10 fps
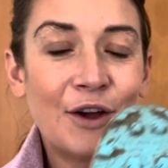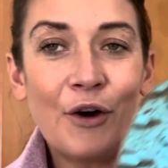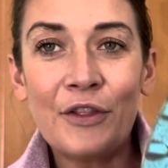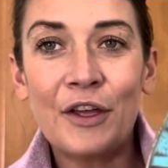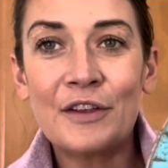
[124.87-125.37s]

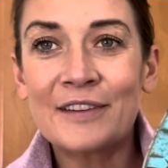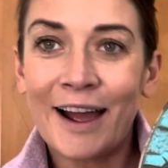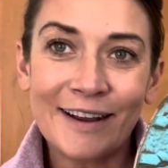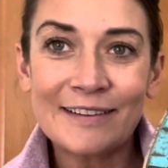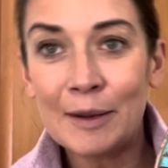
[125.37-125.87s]
on those
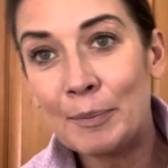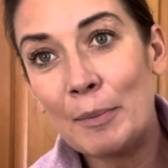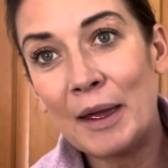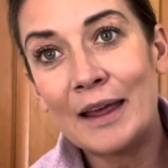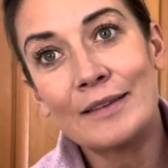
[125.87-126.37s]
kind of slippy
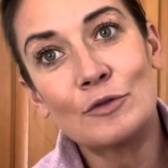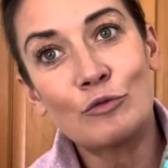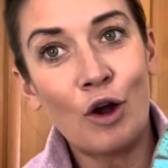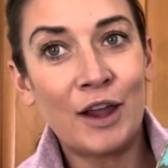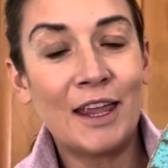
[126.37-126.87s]
bits and
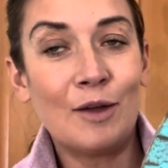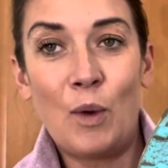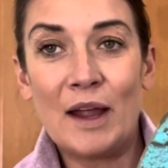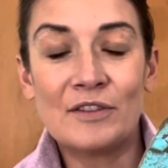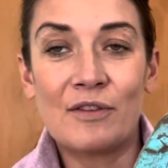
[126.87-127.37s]
rocky and
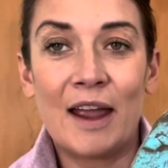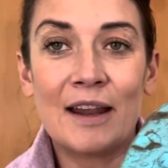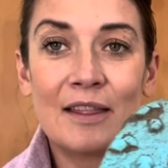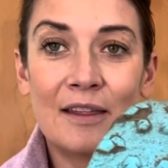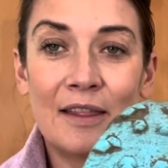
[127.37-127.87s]
wet
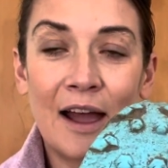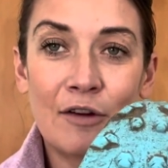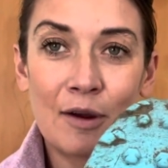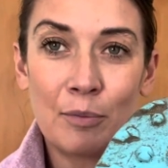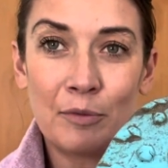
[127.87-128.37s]
terrain that
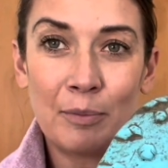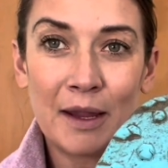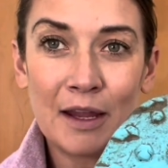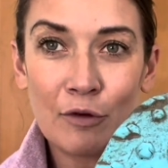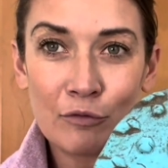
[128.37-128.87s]
grip would
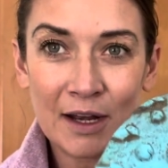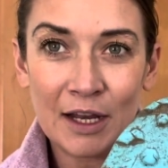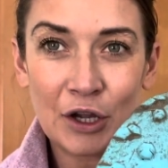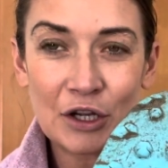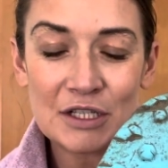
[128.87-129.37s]
be
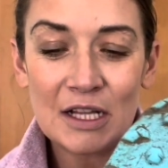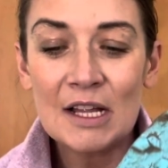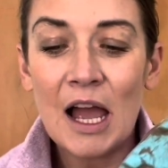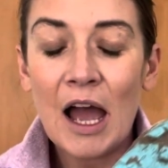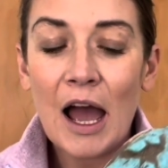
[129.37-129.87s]
really good.
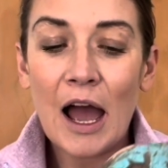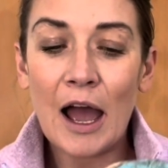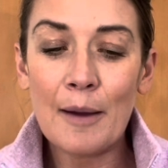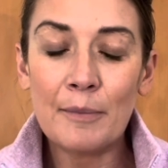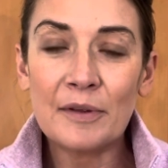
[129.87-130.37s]

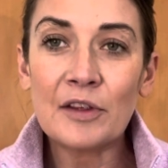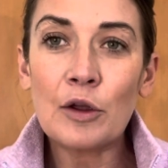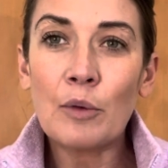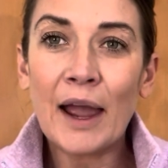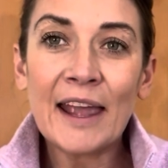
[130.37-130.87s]

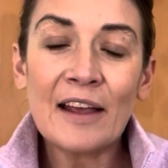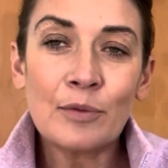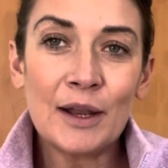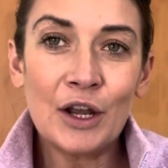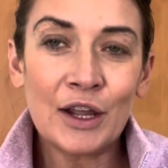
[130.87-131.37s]
So I guess
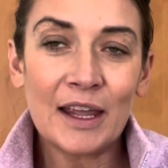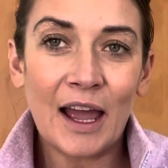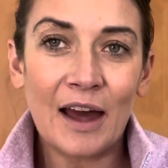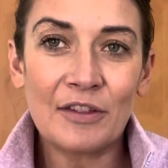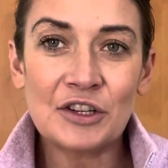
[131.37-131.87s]
when looking
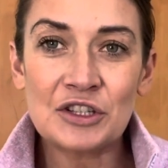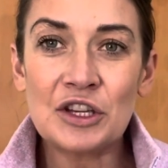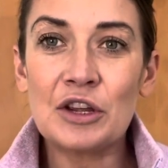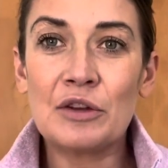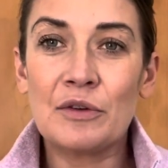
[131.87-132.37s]
at the
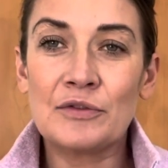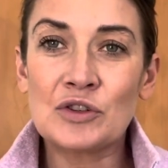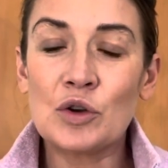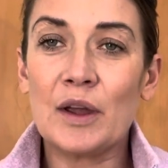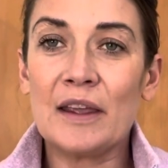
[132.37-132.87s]
shoe of
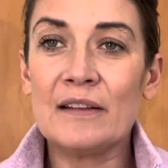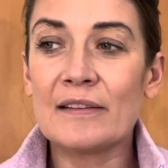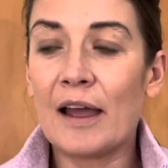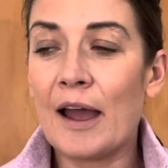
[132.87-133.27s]
choice,